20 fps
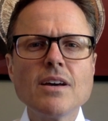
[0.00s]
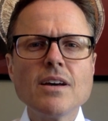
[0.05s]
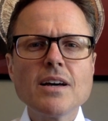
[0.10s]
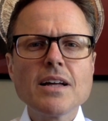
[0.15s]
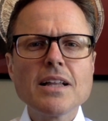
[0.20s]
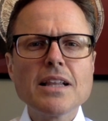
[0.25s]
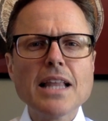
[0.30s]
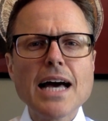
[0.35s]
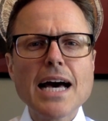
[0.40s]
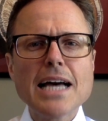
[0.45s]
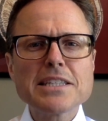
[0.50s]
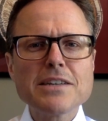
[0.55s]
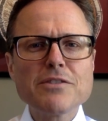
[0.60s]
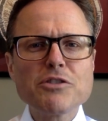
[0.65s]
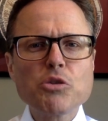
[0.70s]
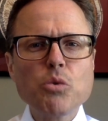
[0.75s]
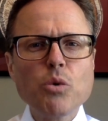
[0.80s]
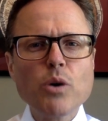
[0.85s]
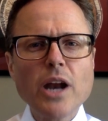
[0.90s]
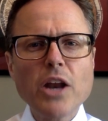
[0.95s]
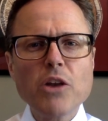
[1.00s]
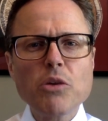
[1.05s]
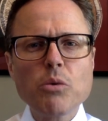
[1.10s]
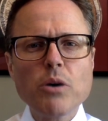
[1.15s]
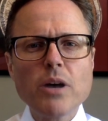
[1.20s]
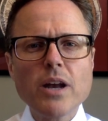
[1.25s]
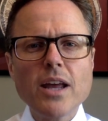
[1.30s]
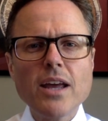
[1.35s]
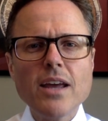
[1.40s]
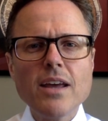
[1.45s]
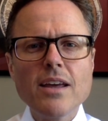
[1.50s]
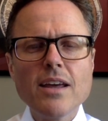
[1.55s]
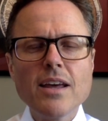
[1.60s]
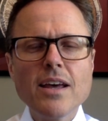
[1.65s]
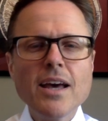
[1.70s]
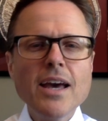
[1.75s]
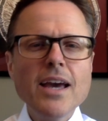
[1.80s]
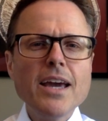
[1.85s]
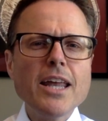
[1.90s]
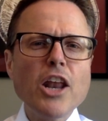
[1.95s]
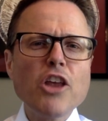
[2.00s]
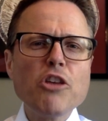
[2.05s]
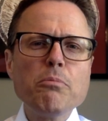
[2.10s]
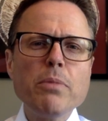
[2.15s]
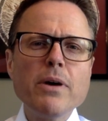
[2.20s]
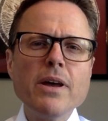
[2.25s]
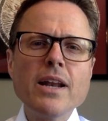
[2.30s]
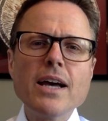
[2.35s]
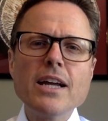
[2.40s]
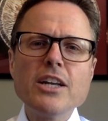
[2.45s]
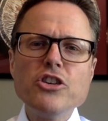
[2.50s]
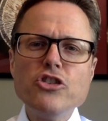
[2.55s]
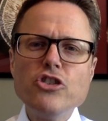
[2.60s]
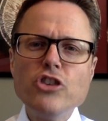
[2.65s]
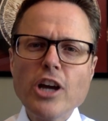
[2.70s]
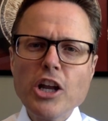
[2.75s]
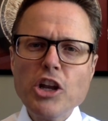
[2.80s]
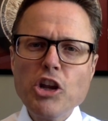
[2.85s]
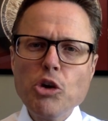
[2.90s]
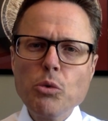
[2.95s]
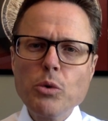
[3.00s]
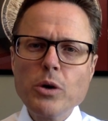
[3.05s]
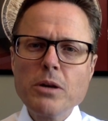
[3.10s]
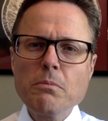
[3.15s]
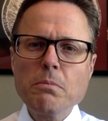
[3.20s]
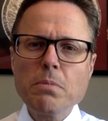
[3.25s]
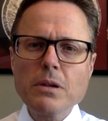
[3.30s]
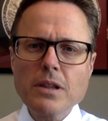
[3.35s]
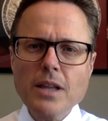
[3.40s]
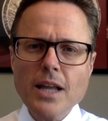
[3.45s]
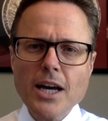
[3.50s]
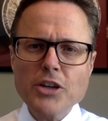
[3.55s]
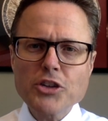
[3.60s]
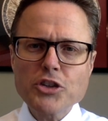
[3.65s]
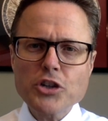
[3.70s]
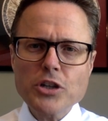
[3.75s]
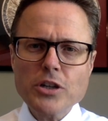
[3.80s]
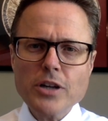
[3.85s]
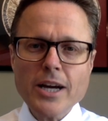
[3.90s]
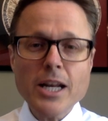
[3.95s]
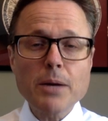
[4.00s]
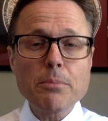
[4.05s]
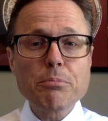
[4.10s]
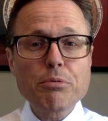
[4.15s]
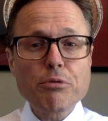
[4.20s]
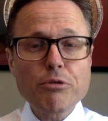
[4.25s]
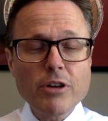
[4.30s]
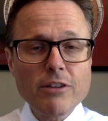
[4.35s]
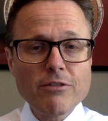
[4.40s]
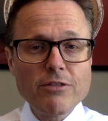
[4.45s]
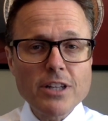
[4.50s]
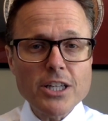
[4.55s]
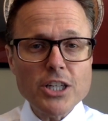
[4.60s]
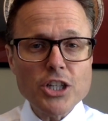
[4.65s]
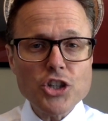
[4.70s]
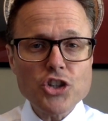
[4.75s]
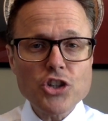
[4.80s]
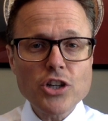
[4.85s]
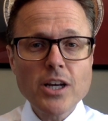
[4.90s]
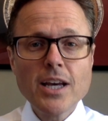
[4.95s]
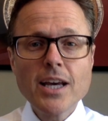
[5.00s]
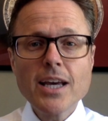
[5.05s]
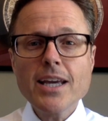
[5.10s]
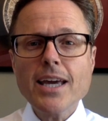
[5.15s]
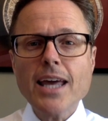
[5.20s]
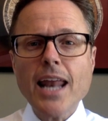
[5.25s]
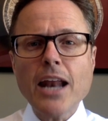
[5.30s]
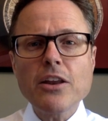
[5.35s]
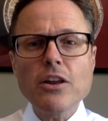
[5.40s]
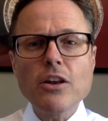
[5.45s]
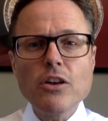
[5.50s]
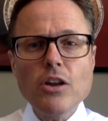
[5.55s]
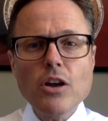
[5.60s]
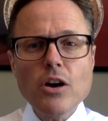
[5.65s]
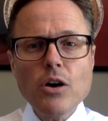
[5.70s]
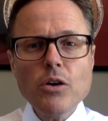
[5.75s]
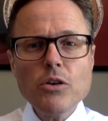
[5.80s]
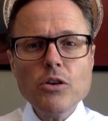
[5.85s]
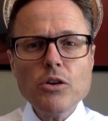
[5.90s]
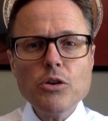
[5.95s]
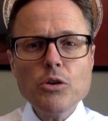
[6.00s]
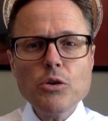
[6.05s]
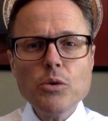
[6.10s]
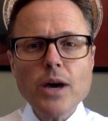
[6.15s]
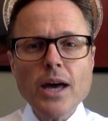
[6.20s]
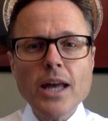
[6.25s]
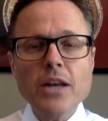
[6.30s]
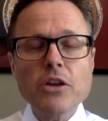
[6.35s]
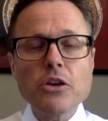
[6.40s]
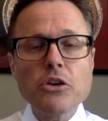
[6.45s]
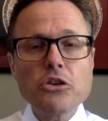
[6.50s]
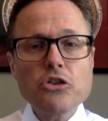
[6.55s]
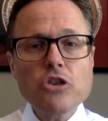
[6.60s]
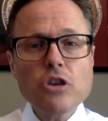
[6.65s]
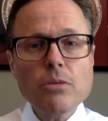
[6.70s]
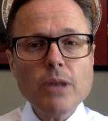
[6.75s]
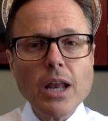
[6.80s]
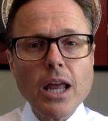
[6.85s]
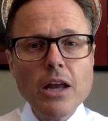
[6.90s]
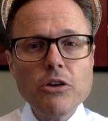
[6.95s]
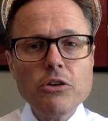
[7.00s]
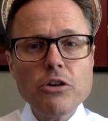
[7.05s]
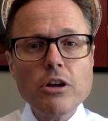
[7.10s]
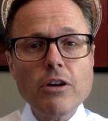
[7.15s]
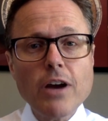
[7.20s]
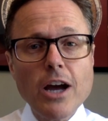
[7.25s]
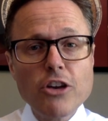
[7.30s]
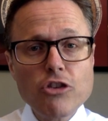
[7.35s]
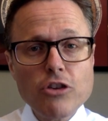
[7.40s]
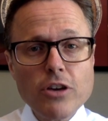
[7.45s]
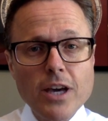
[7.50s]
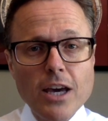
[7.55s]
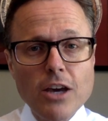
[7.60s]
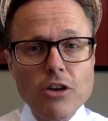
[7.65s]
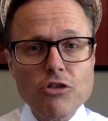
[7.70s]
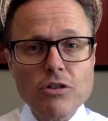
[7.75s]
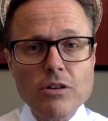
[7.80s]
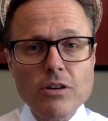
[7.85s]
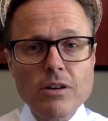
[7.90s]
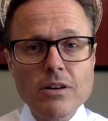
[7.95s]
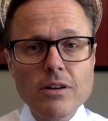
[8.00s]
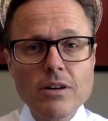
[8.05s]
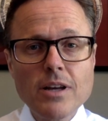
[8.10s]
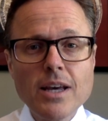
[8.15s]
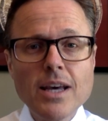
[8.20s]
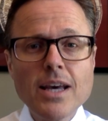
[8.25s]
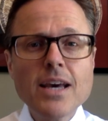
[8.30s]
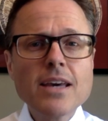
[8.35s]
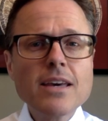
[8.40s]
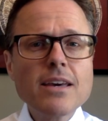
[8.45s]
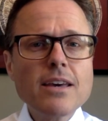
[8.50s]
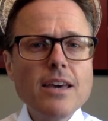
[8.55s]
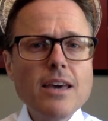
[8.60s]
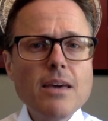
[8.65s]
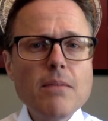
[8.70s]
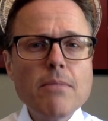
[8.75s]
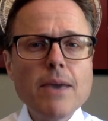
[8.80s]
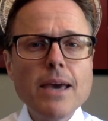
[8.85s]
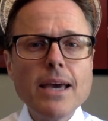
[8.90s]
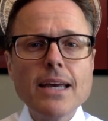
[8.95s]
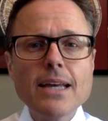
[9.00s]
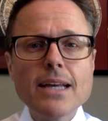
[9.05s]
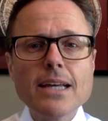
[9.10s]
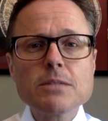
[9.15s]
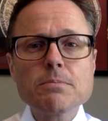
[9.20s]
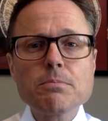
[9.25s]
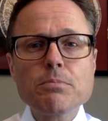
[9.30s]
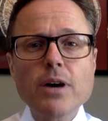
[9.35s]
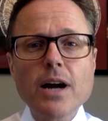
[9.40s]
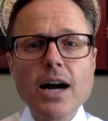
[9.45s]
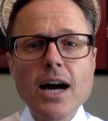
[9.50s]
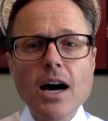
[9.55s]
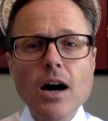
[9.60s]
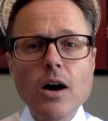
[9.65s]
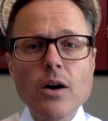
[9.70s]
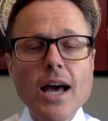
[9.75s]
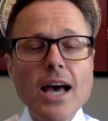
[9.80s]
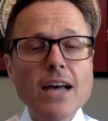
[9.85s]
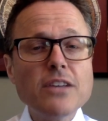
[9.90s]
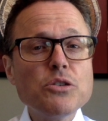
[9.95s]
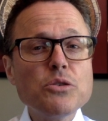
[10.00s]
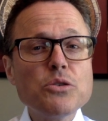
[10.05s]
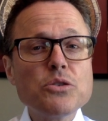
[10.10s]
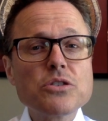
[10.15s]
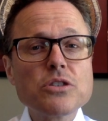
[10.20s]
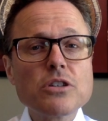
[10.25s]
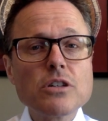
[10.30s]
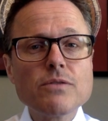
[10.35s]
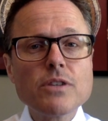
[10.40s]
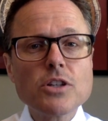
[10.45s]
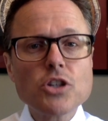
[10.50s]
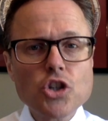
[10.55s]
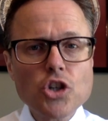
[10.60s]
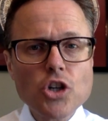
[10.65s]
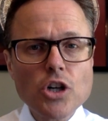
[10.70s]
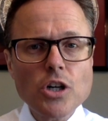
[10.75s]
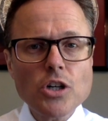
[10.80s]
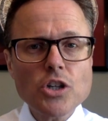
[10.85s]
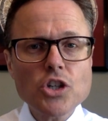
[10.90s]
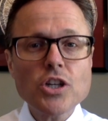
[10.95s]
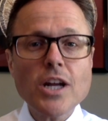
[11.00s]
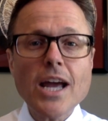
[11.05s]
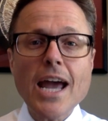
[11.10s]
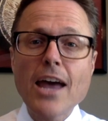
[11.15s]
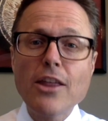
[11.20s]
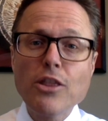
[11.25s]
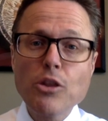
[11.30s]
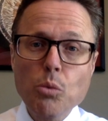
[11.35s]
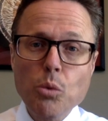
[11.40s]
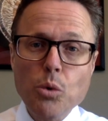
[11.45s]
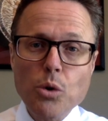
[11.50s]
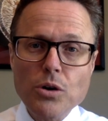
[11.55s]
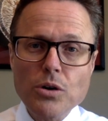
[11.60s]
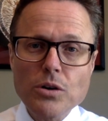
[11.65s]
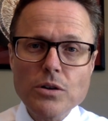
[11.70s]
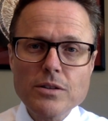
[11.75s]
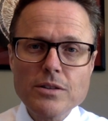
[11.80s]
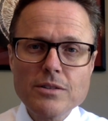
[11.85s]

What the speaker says: Class of 2020, it has been a genuine pleasure and a privilege getting to know you and contributing to your education. Keep making us proud as you serve the church and the world.